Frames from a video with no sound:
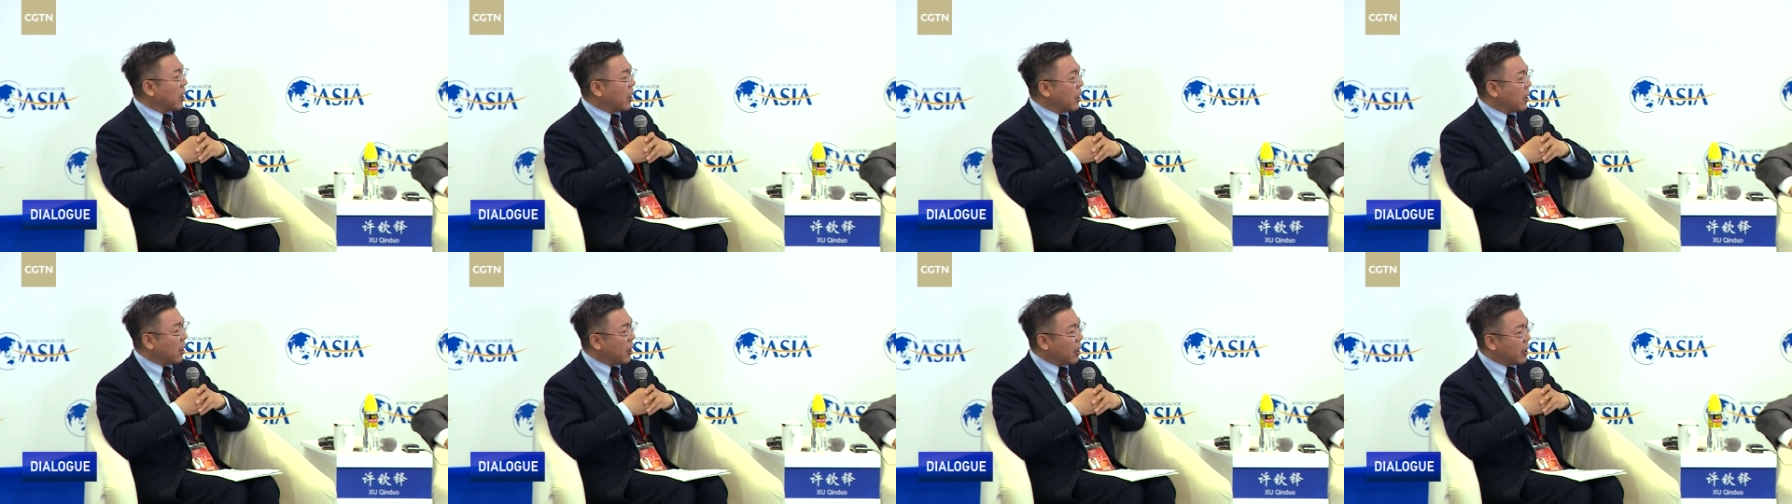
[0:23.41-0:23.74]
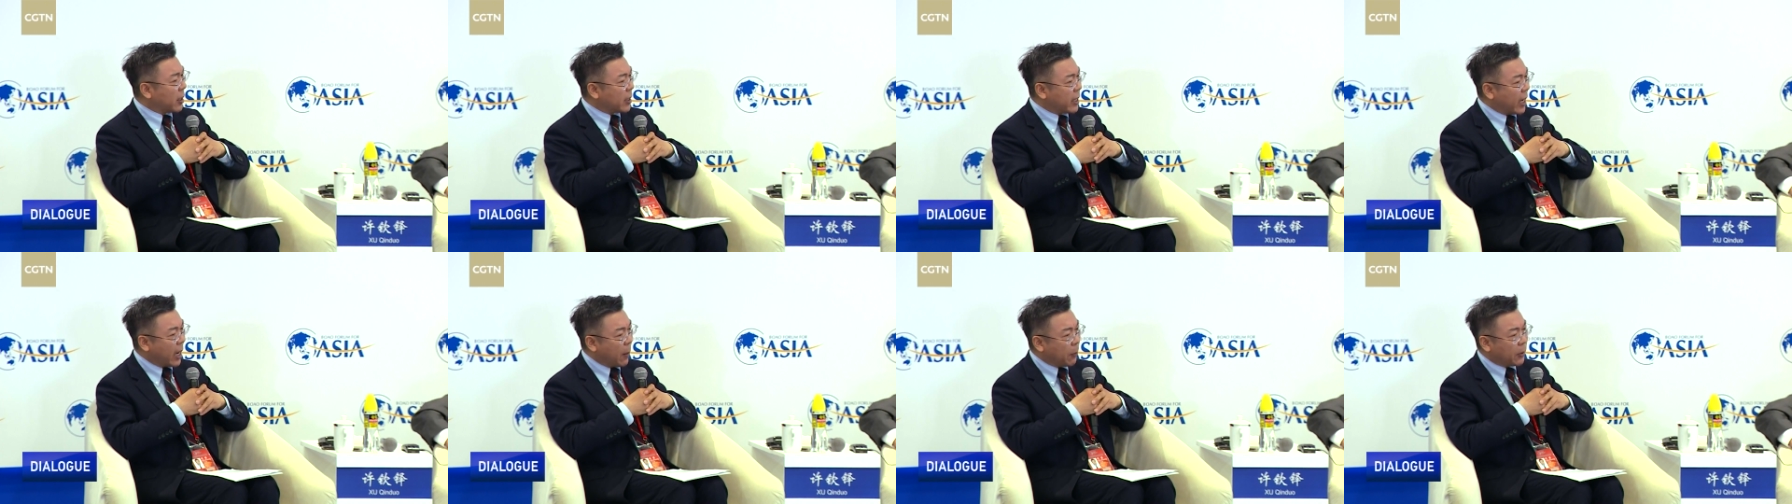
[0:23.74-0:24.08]

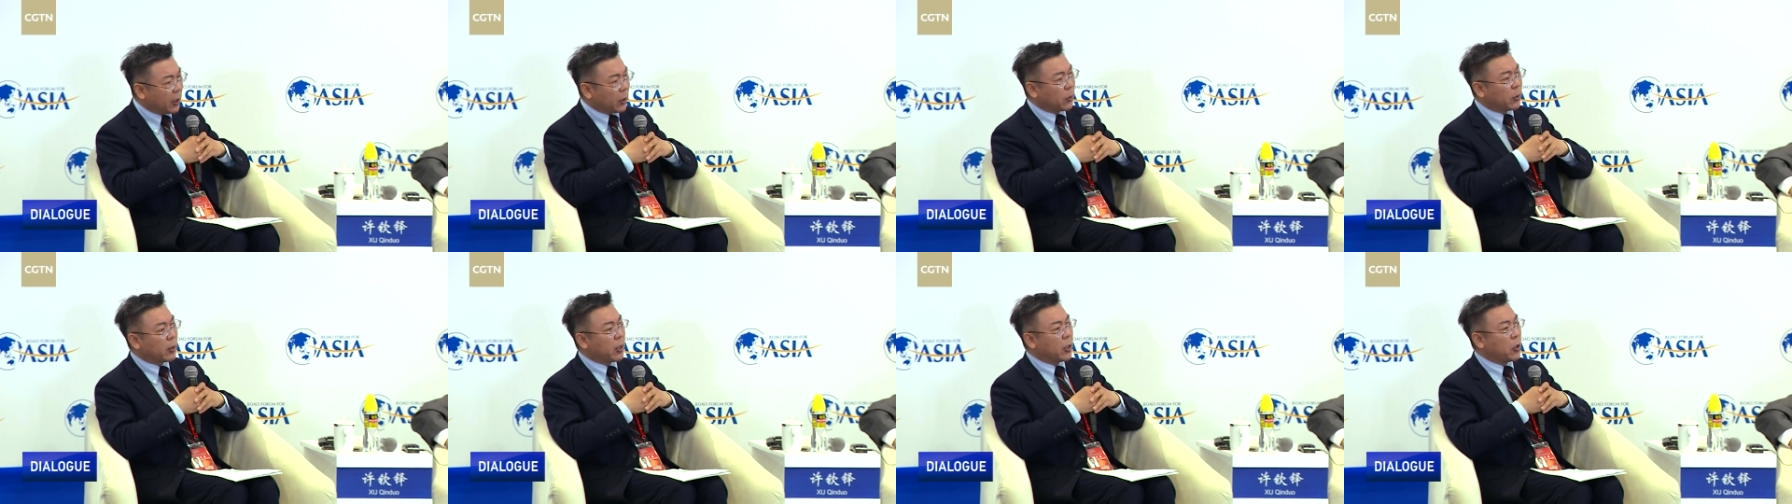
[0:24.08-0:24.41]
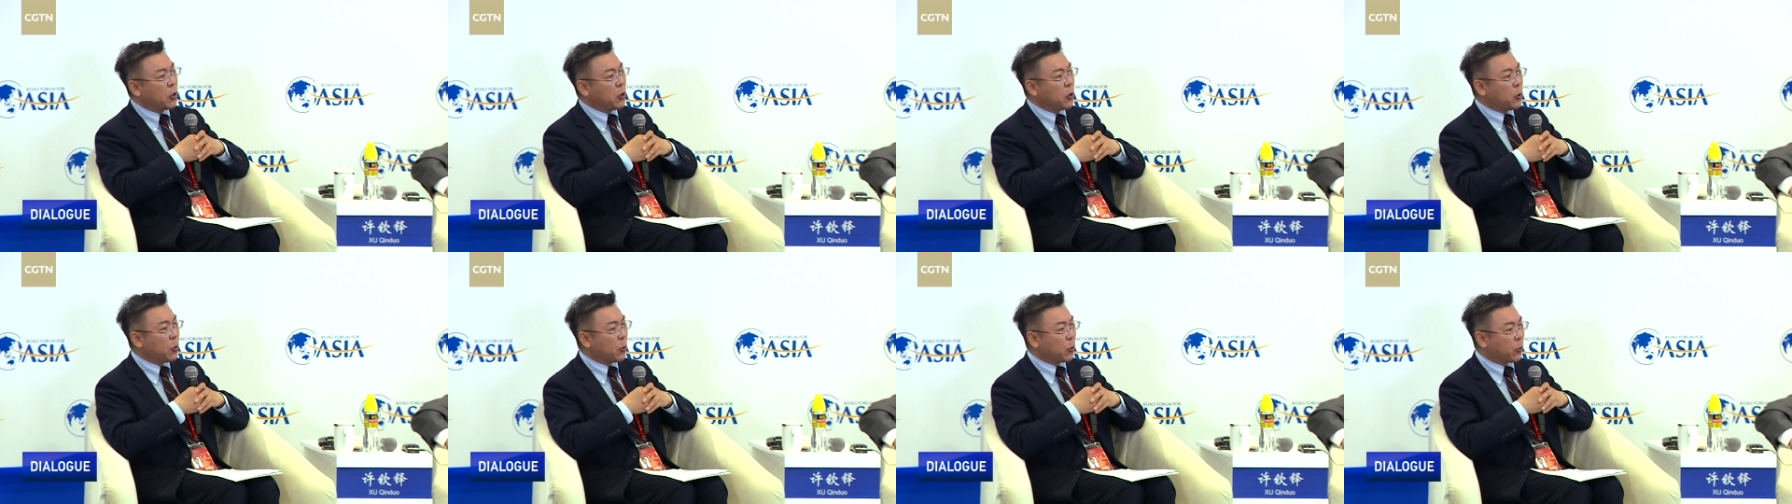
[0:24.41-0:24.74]
adapt to the
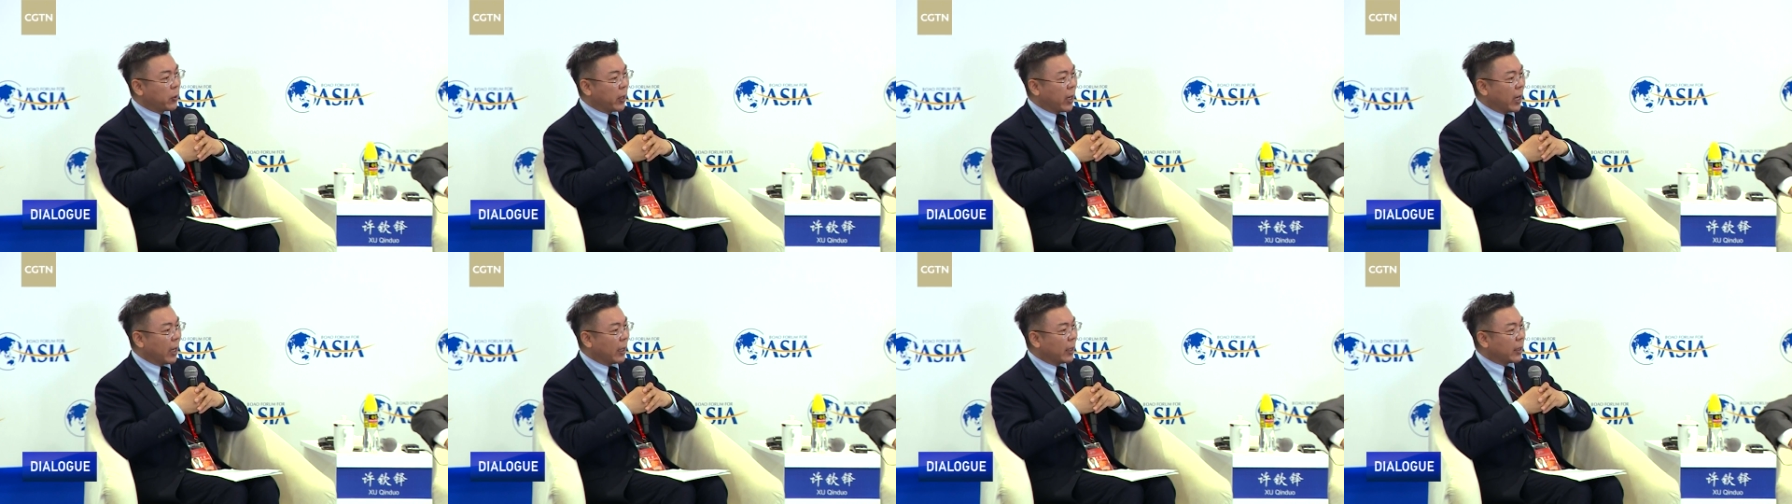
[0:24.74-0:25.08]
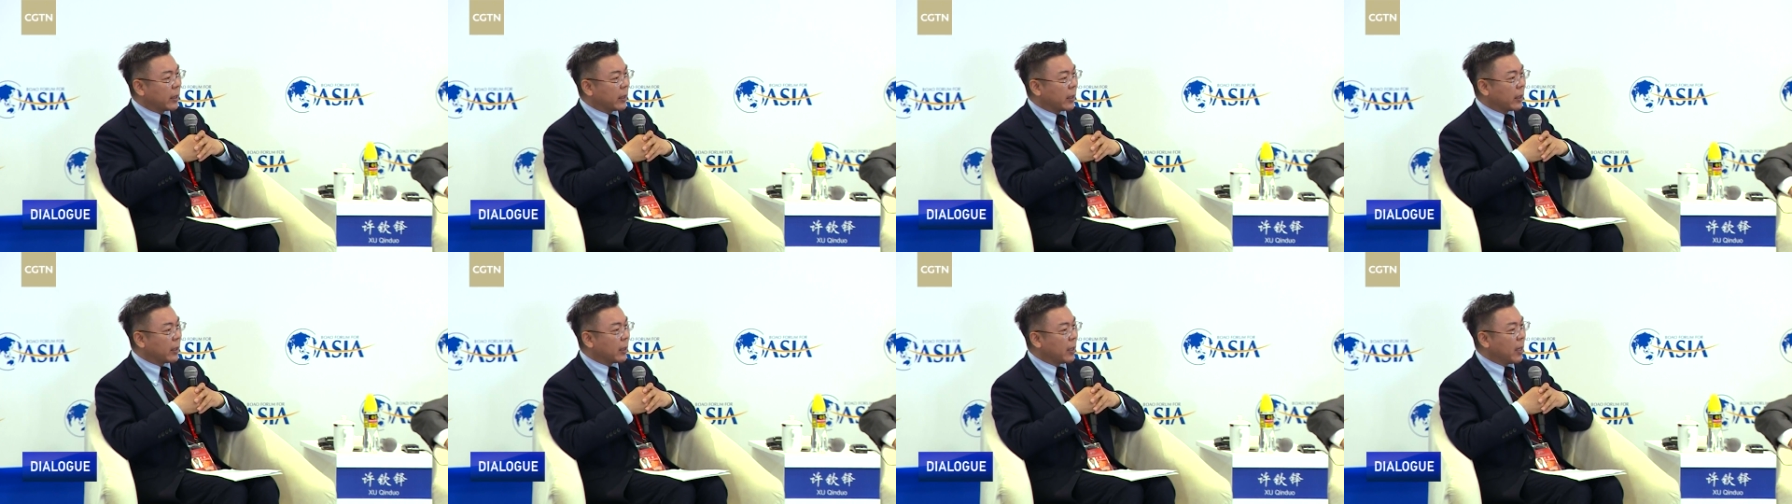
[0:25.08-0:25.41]
new
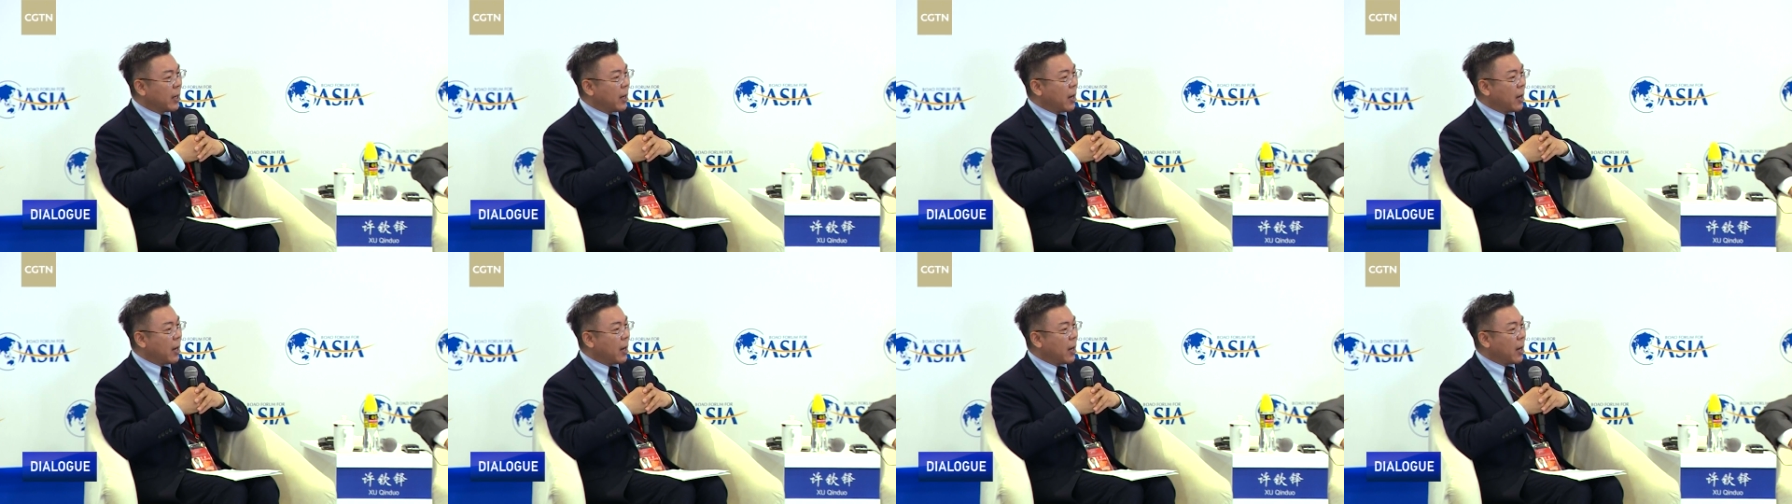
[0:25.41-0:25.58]
reality.